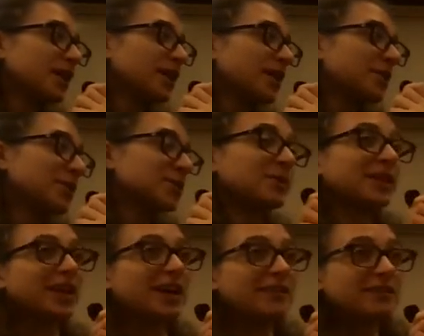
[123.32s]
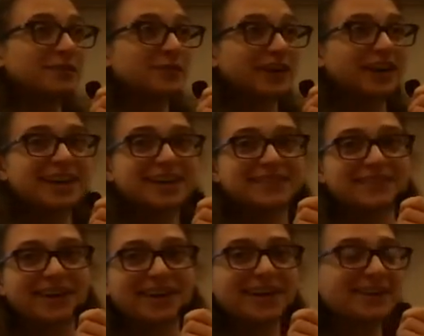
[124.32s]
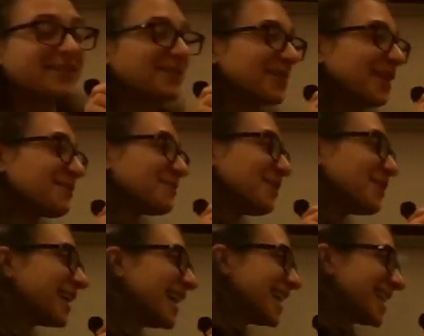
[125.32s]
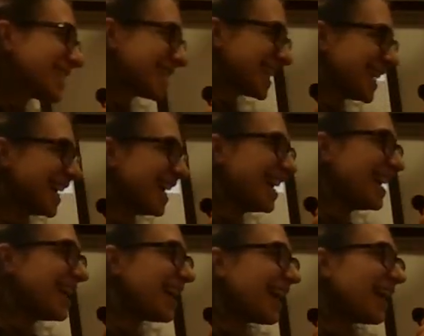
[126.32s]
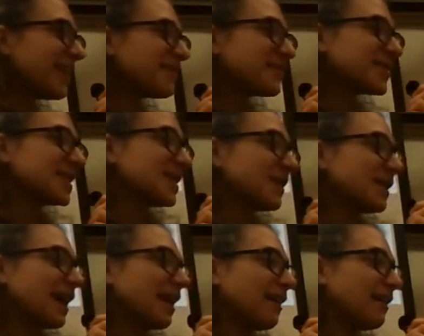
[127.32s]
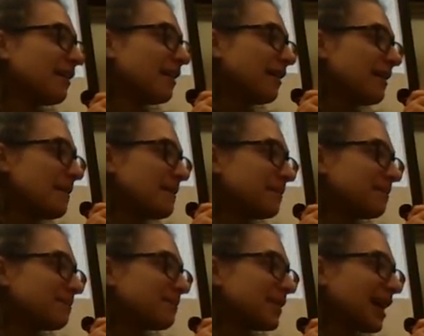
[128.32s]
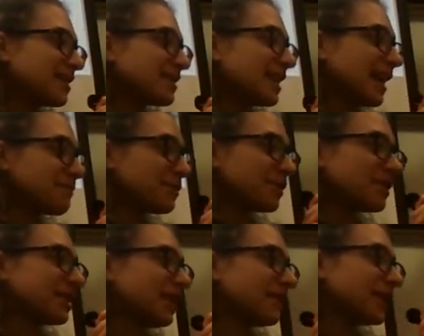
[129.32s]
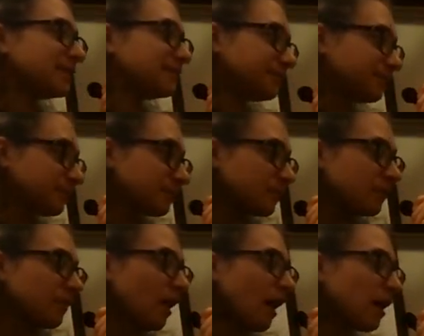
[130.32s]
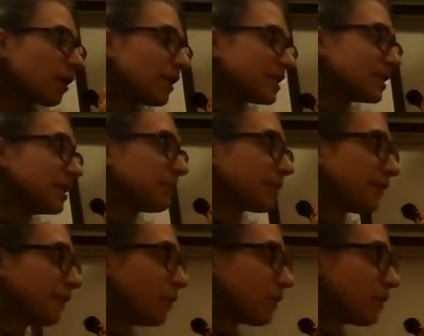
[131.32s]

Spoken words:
which we love, right? Right? Everyone loves mucus. So yeah, that's that portion of it. Question number 4 is